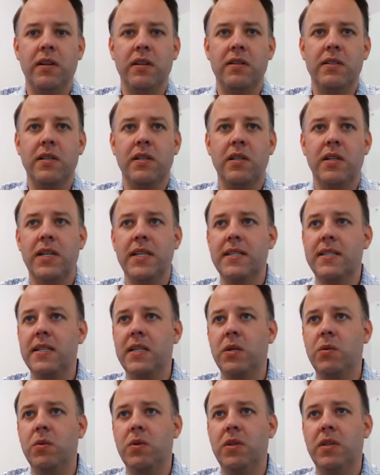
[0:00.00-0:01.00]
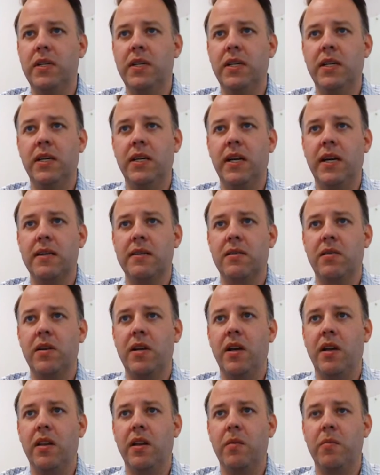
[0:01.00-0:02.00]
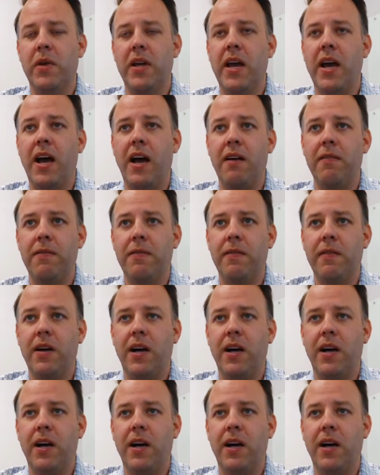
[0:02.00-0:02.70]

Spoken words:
circuits equally and escalate on their behalf.